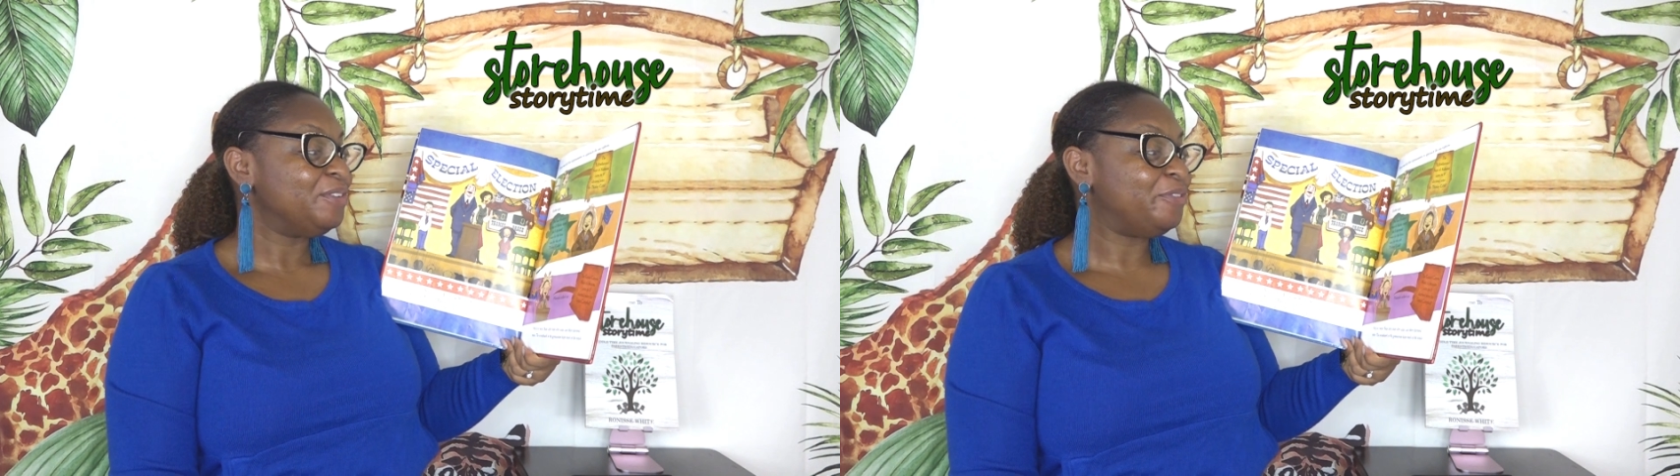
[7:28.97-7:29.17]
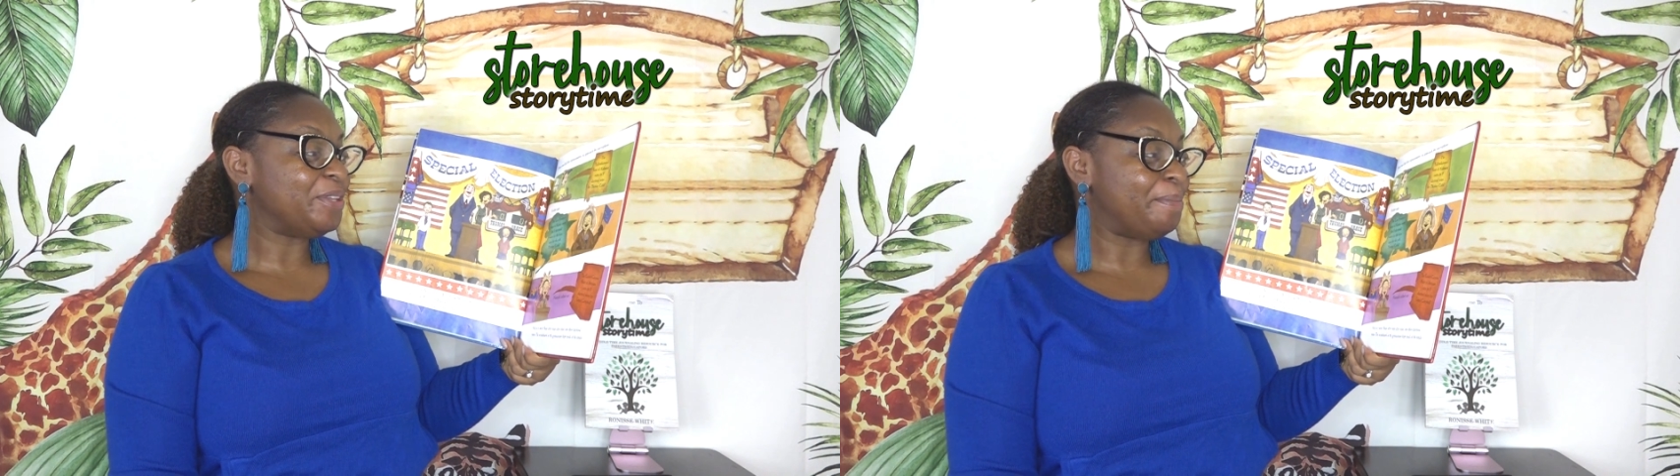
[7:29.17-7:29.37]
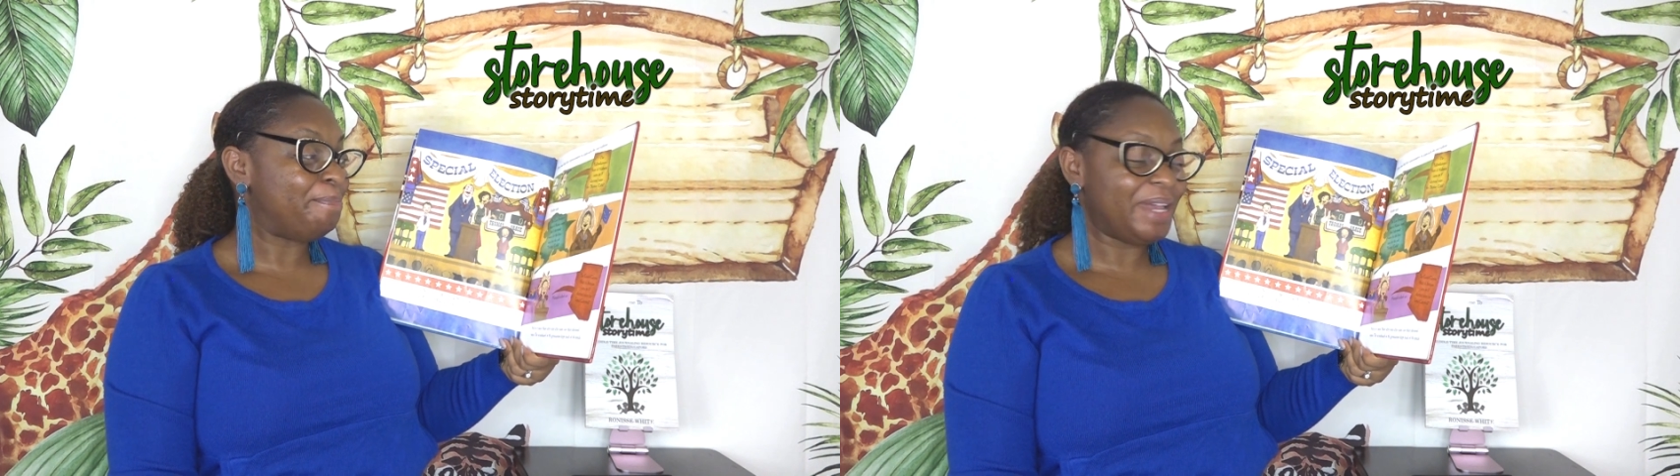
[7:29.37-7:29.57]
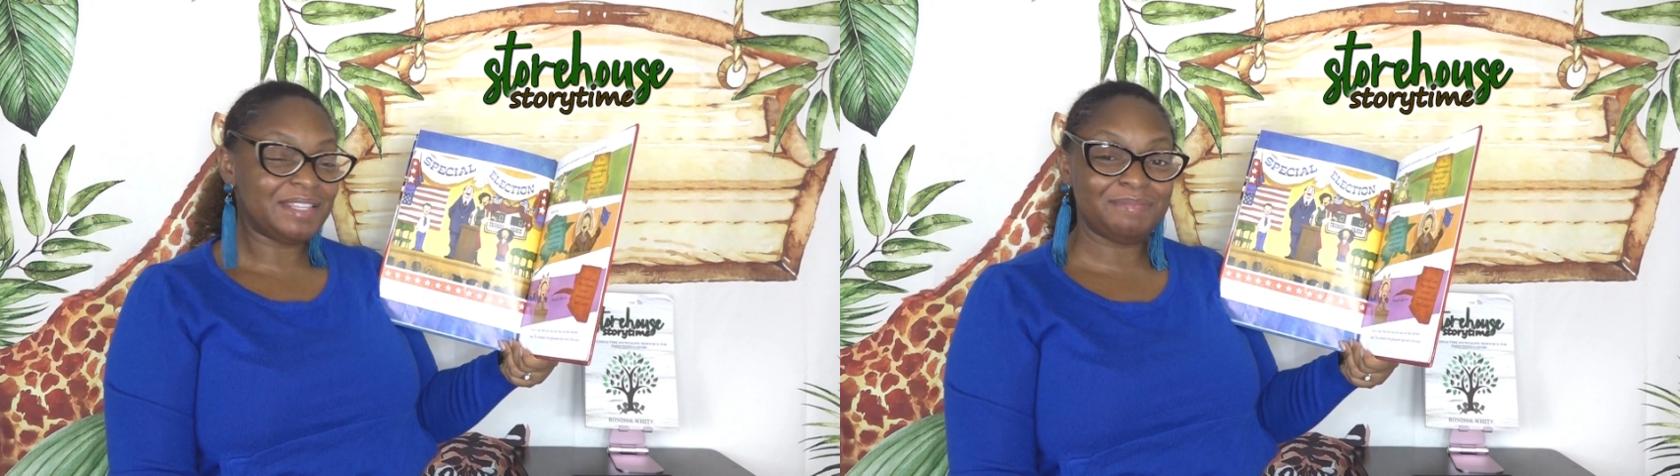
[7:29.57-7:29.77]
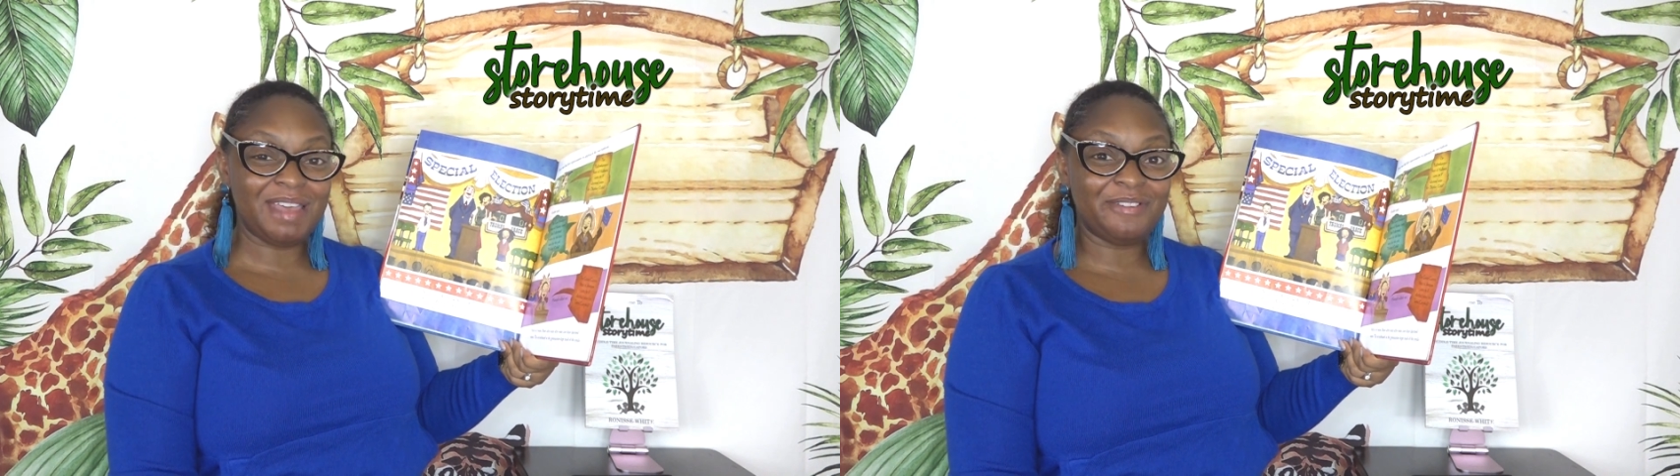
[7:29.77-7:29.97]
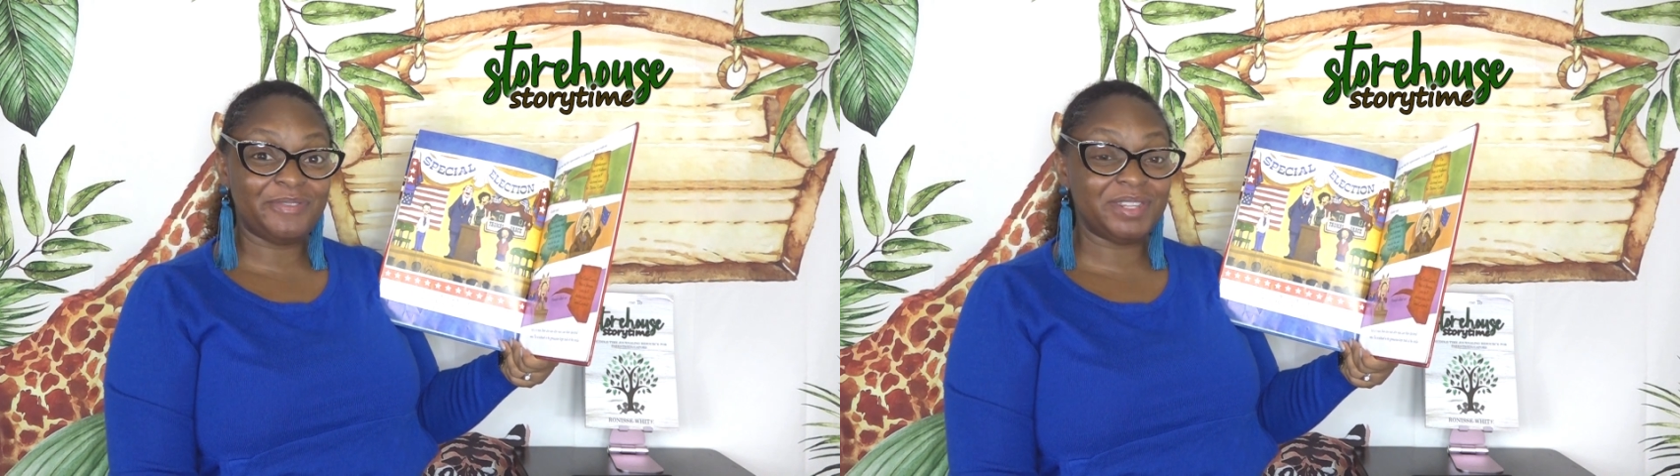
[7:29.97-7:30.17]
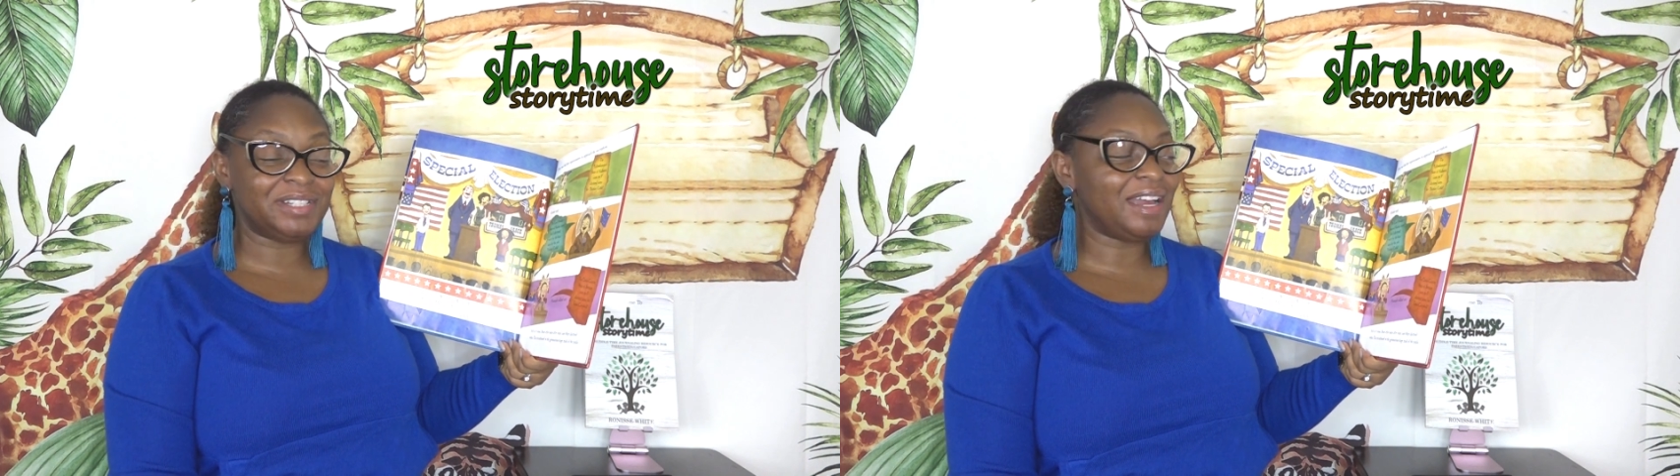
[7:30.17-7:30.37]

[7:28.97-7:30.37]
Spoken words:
for the best man for the